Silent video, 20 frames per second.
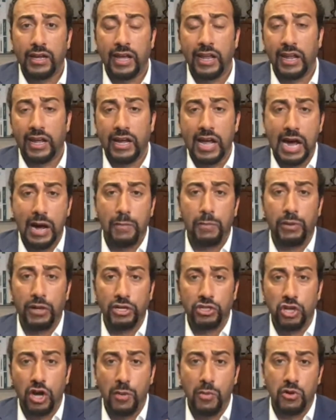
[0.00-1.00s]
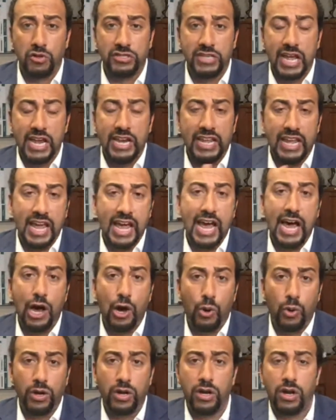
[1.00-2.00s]
can accomplish almost any
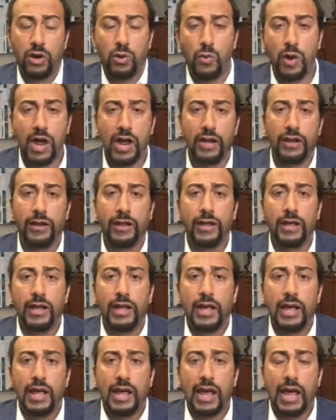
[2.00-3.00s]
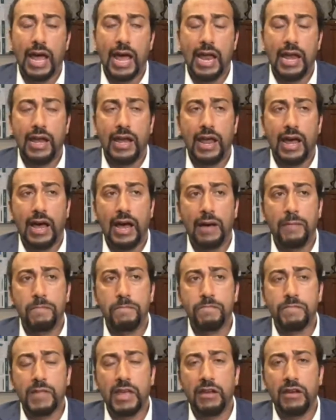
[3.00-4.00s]
how, right? And,
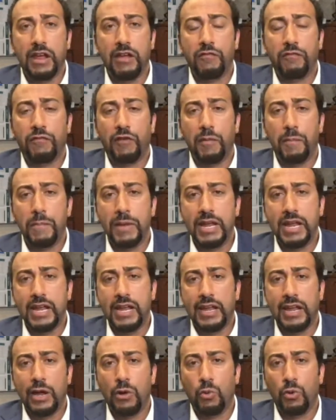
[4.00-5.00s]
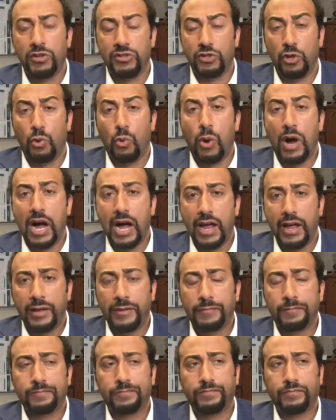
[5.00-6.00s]
um, and, and for me, it was the why.
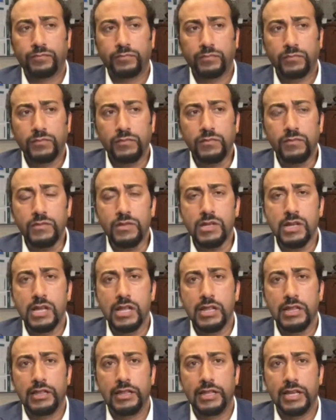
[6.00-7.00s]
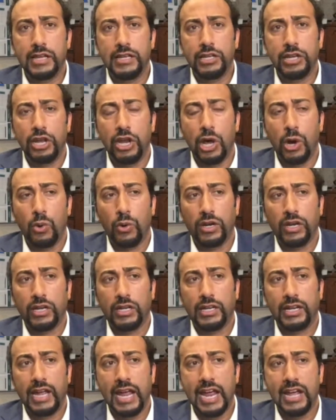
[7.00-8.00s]
The, you know,
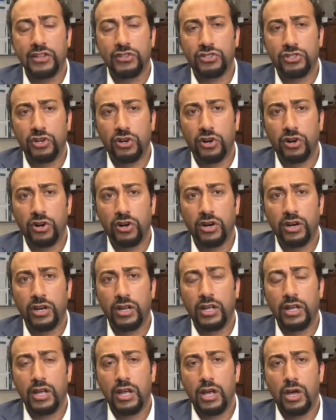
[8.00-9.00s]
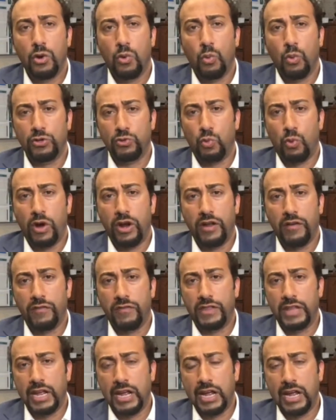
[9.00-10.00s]
cancer was one
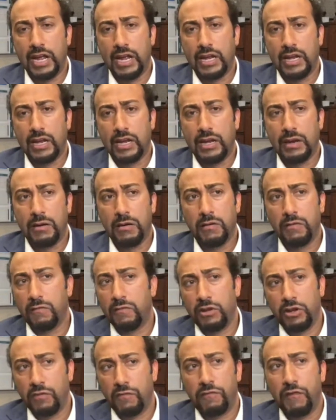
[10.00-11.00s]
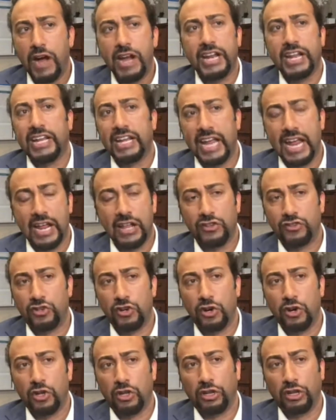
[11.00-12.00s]
of the fighting
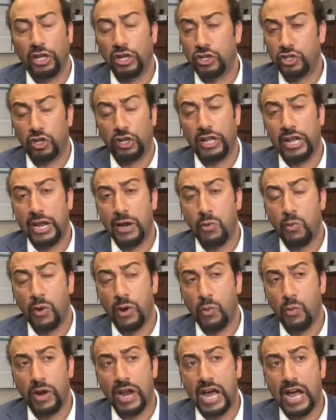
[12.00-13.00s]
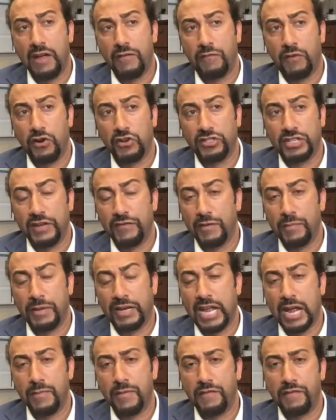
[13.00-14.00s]
cancer literally when, when I first even
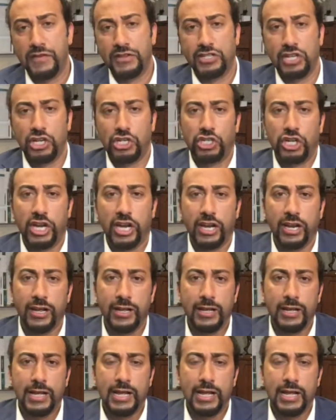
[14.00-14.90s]
became a physician,